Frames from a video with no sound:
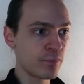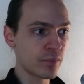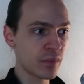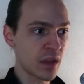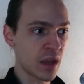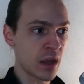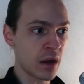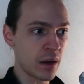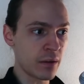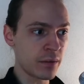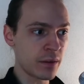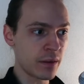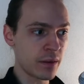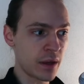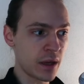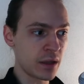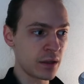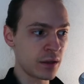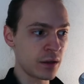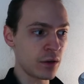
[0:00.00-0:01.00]
and after
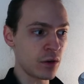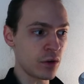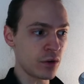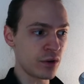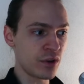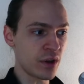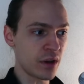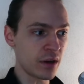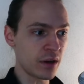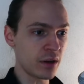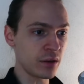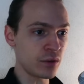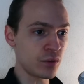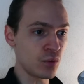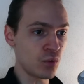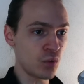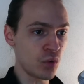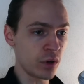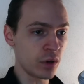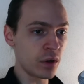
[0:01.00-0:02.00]
that you're starting to
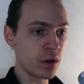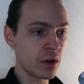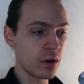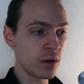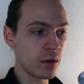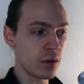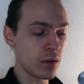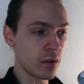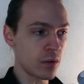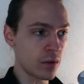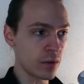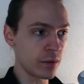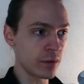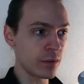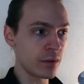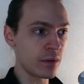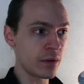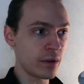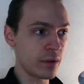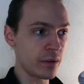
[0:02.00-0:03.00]
work
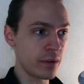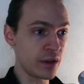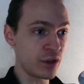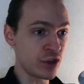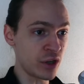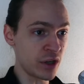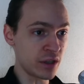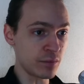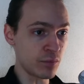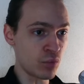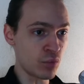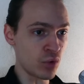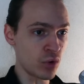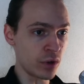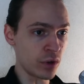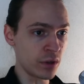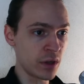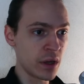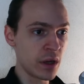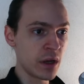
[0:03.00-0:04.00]
on the
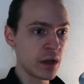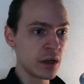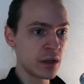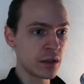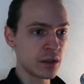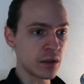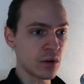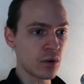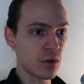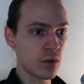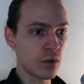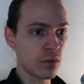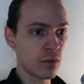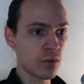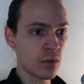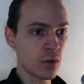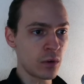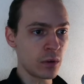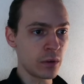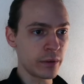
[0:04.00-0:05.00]
chessboard. So
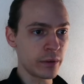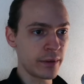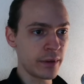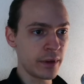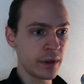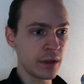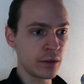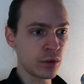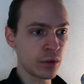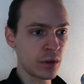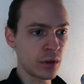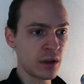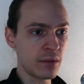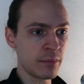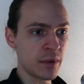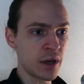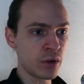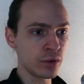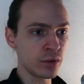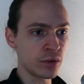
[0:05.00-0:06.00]
overall the total
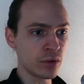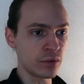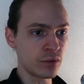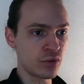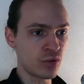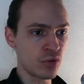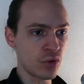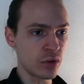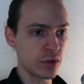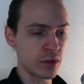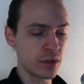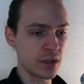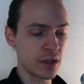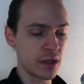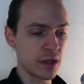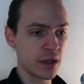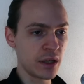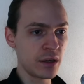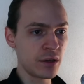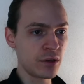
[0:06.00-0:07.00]
amount of draws,
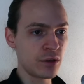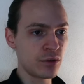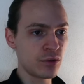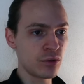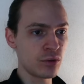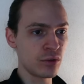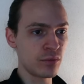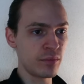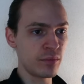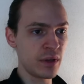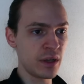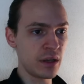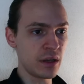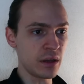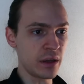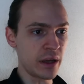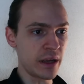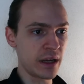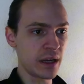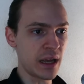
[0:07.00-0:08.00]
it should be
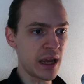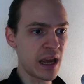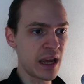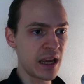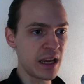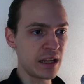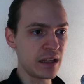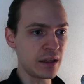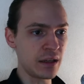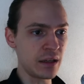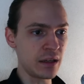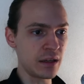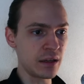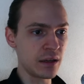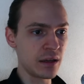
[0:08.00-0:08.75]
like 80.